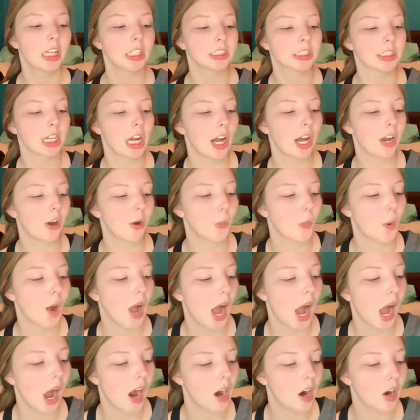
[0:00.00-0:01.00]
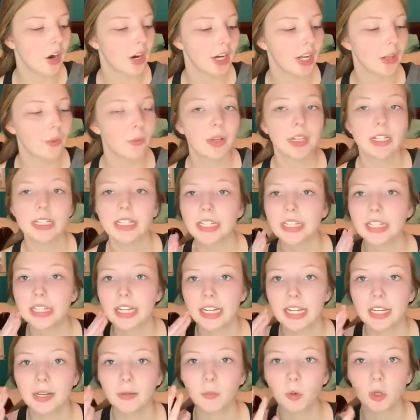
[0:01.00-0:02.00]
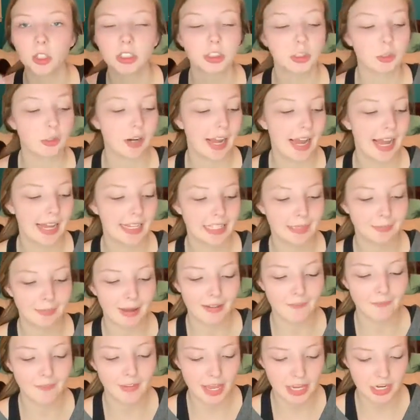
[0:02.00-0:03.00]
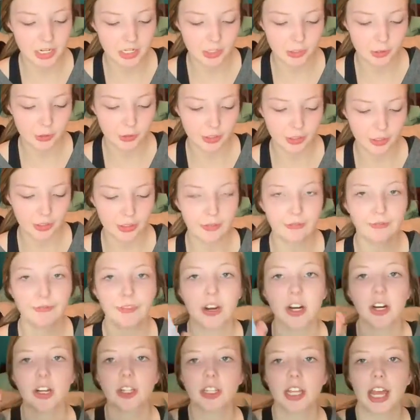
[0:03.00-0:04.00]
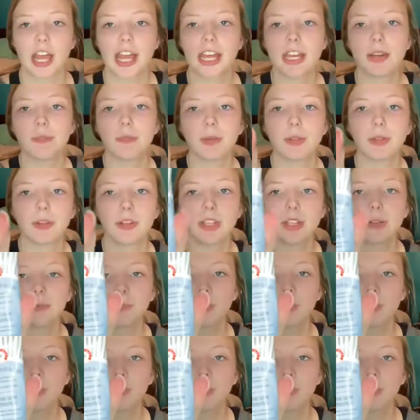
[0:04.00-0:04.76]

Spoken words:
So, I already went in and moisturized my face using the First Aid Beauty